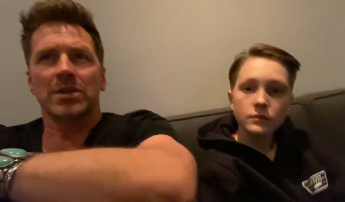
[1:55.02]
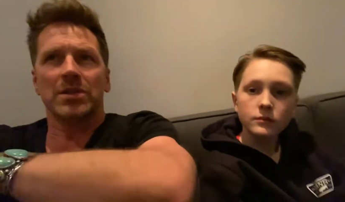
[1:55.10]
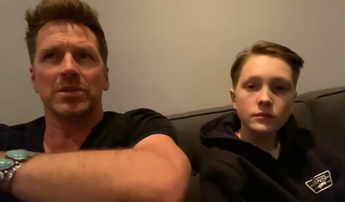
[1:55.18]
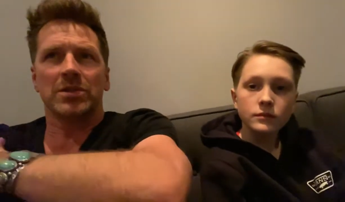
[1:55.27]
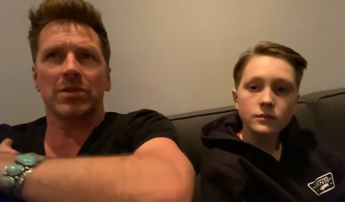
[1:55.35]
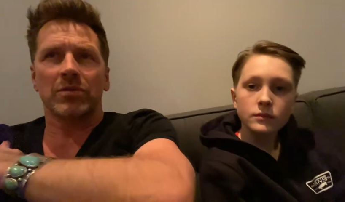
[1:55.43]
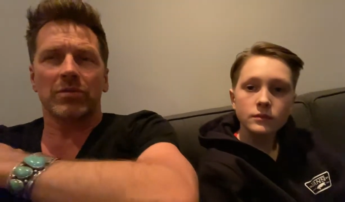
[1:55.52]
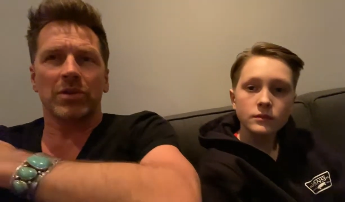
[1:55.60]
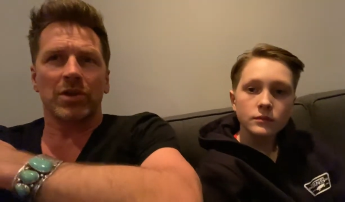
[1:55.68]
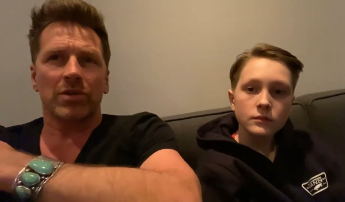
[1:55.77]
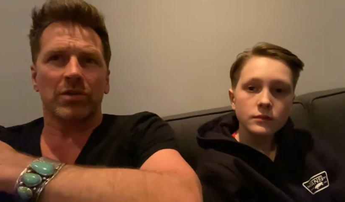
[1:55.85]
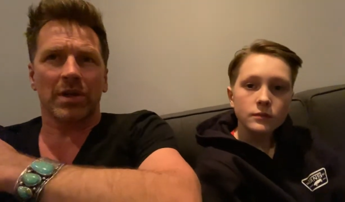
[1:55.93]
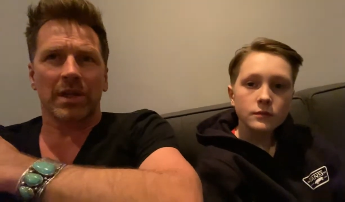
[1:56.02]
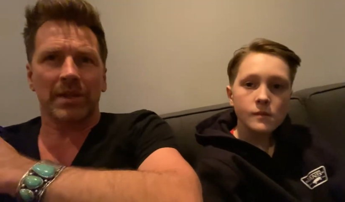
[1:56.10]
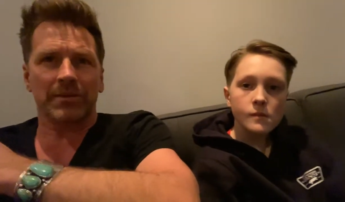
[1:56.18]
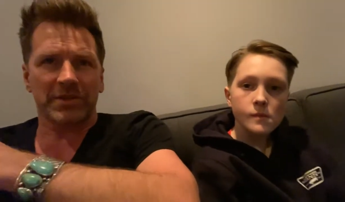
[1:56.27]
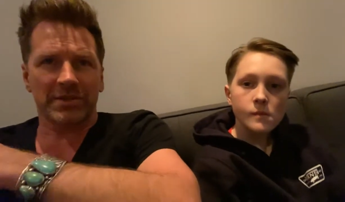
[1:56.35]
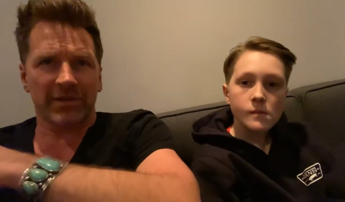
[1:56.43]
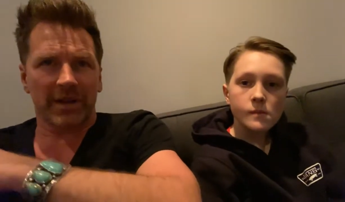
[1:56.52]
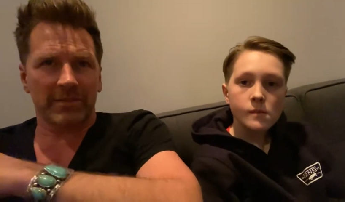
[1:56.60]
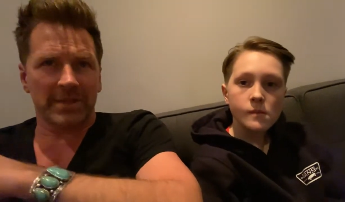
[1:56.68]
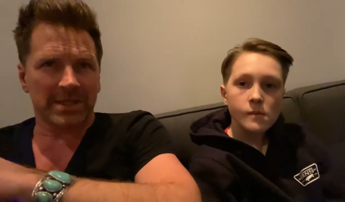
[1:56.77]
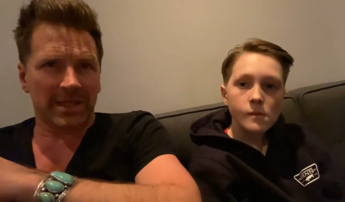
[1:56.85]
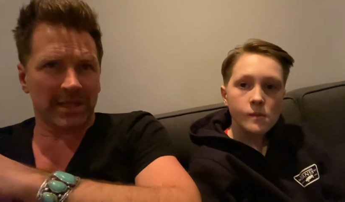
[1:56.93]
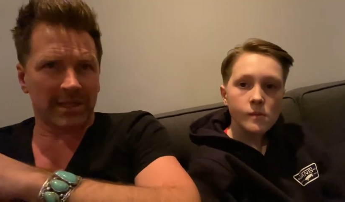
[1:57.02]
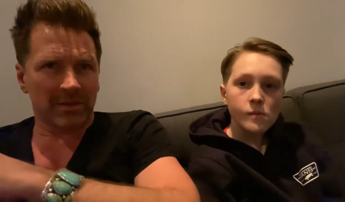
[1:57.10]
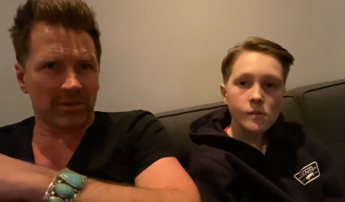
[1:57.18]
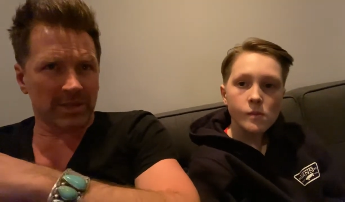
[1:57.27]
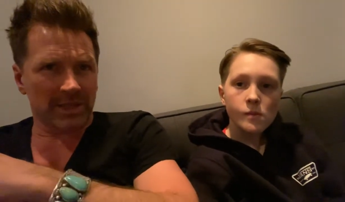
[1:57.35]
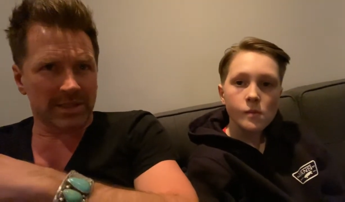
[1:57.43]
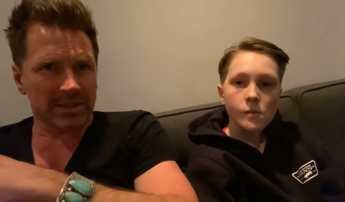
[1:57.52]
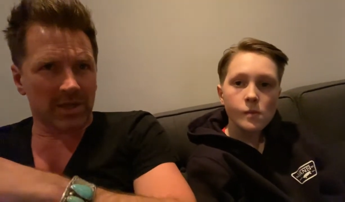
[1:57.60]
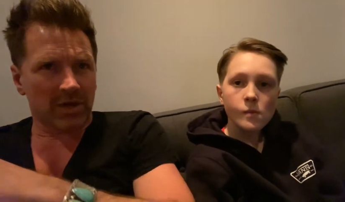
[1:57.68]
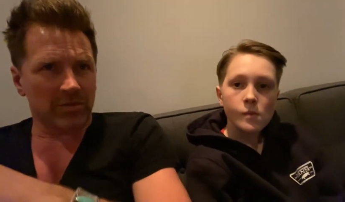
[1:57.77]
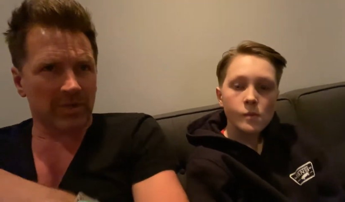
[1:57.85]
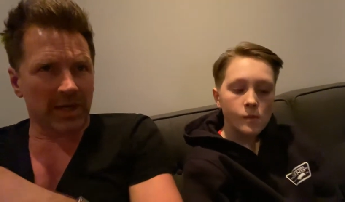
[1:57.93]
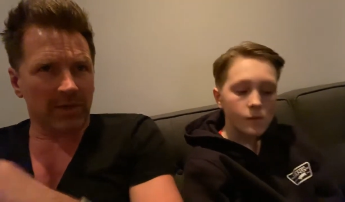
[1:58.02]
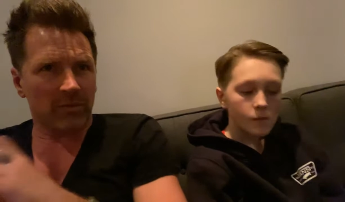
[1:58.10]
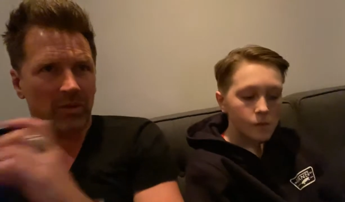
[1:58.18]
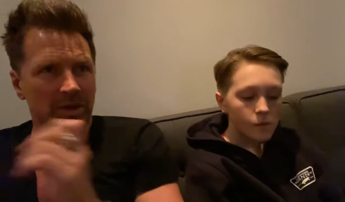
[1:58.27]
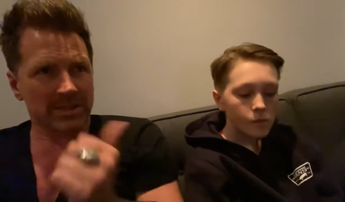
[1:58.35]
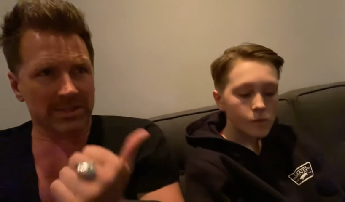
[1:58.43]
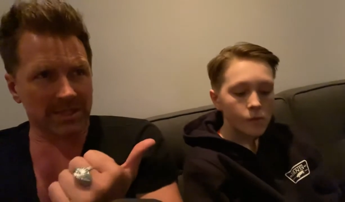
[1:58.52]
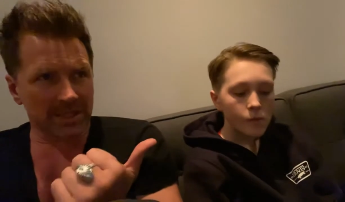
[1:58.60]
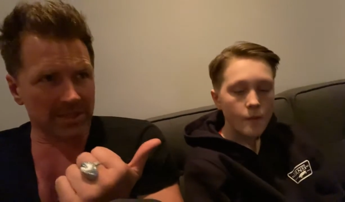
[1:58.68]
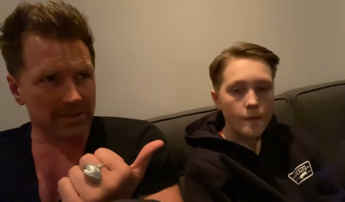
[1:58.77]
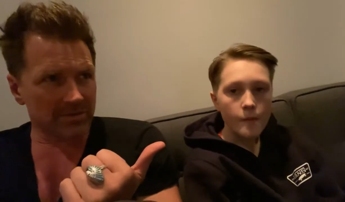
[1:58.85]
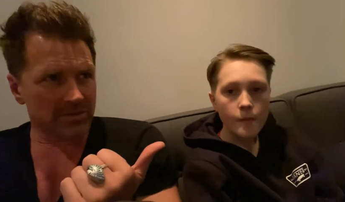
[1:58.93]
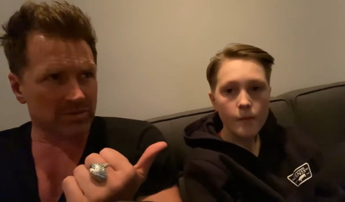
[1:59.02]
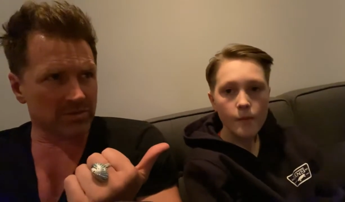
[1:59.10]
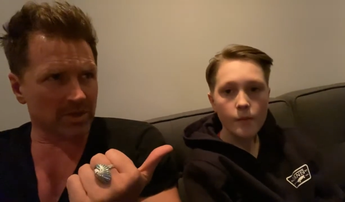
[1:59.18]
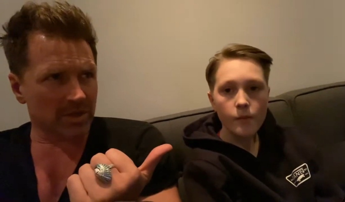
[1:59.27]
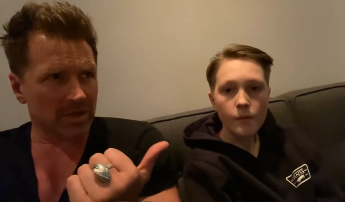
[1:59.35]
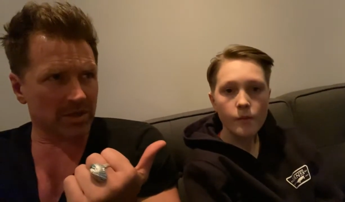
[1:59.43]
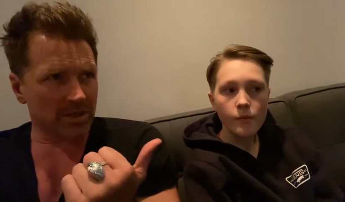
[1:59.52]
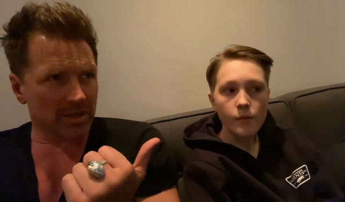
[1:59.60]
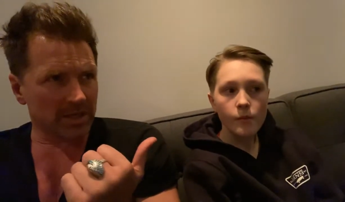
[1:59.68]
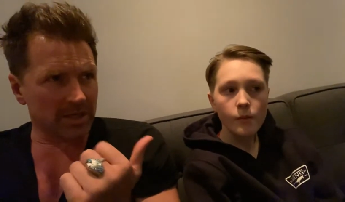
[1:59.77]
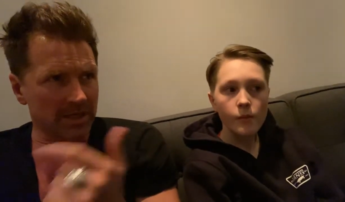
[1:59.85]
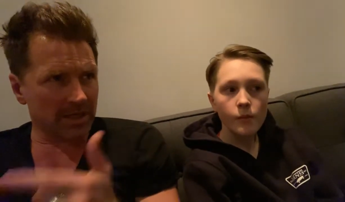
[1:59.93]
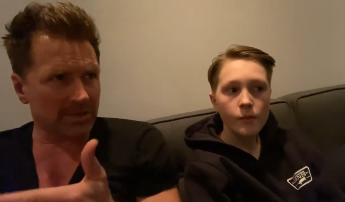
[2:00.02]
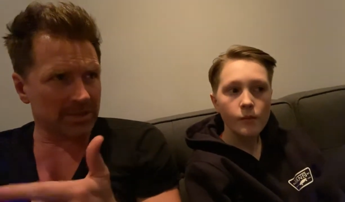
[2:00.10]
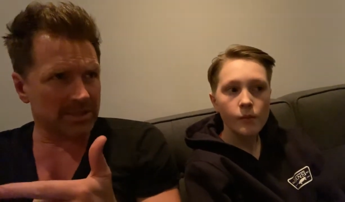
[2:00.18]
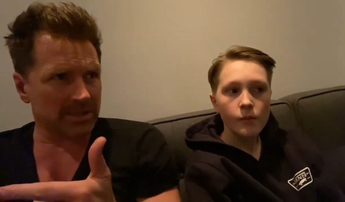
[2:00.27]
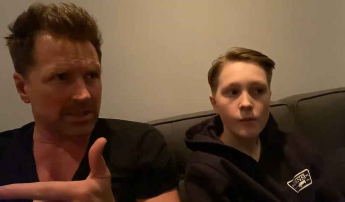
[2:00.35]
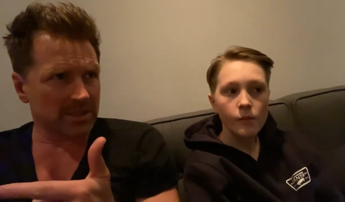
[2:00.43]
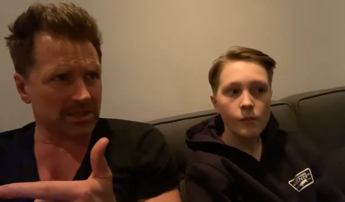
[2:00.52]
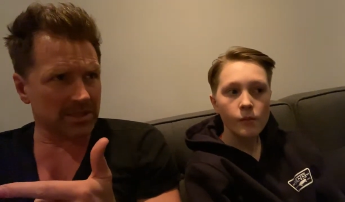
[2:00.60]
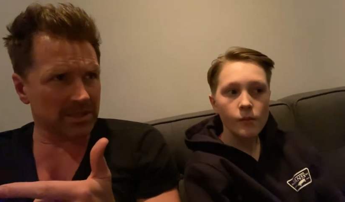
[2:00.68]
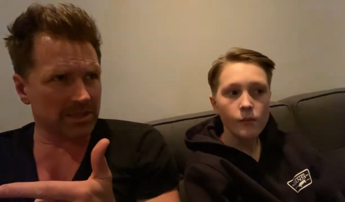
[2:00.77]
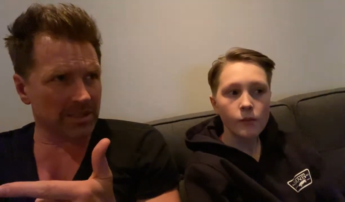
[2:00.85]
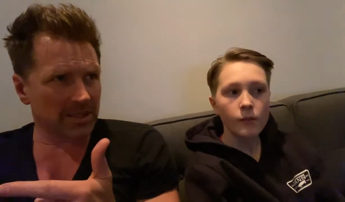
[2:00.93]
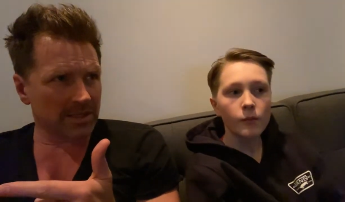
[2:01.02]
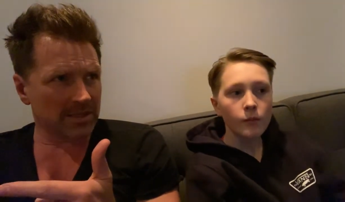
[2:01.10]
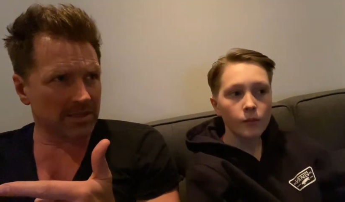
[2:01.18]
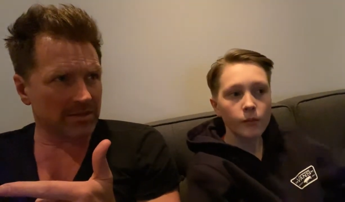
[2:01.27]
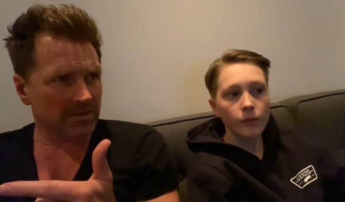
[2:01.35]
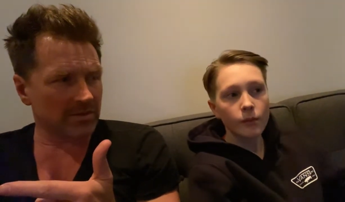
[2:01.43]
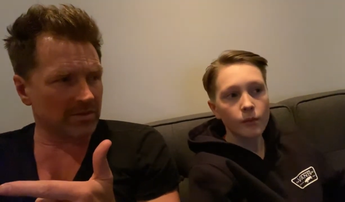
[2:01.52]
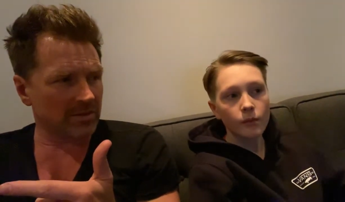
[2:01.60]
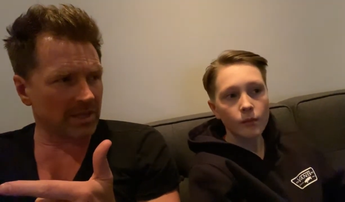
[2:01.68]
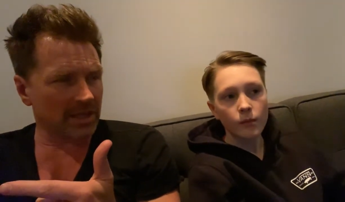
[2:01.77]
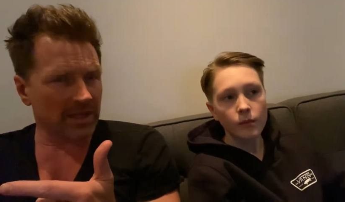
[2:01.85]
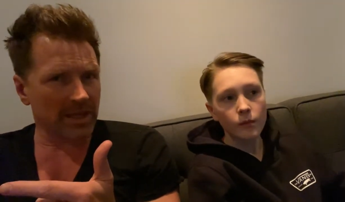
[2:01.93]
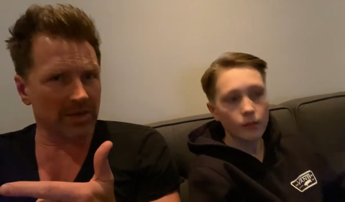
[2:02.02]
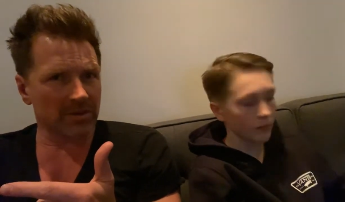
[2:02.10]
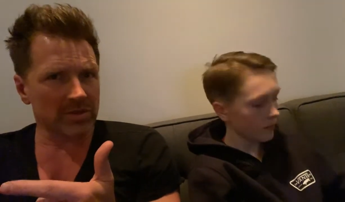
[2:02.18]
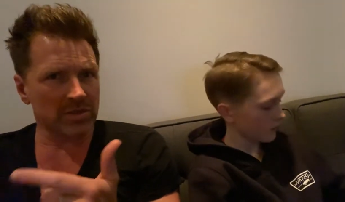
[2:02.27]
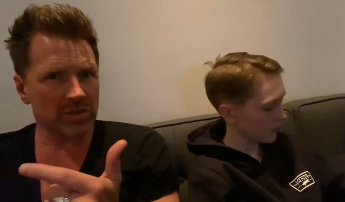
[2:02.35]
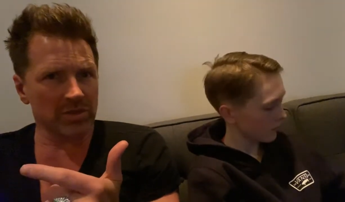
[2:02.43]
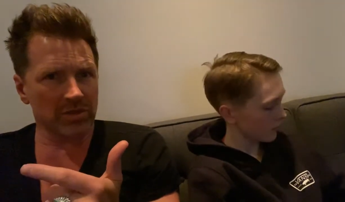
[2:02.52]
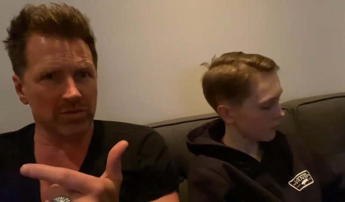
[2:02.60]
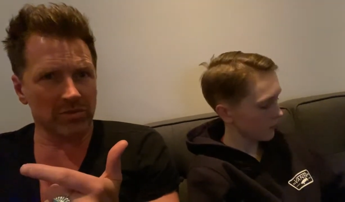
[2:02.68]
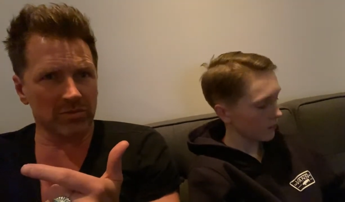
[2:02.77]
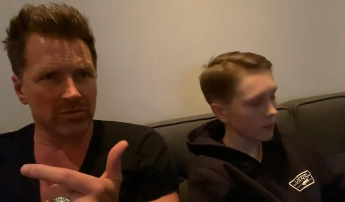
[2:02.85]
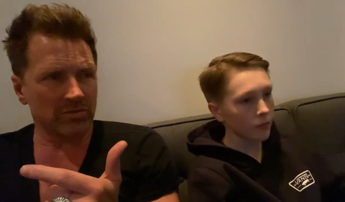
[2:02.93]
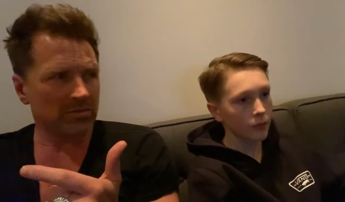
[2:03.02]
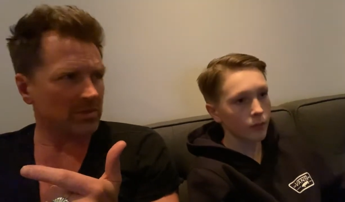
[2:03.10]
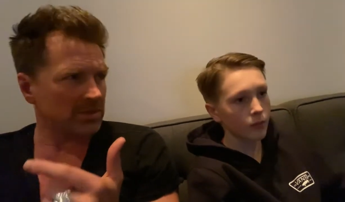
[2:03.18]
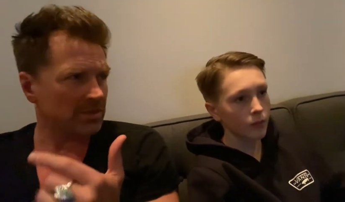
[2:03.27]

Speaker 1: so you're a Clippers fan, but is that only because Kawhi was in Toronto and now he's in in LA, or do you? Is there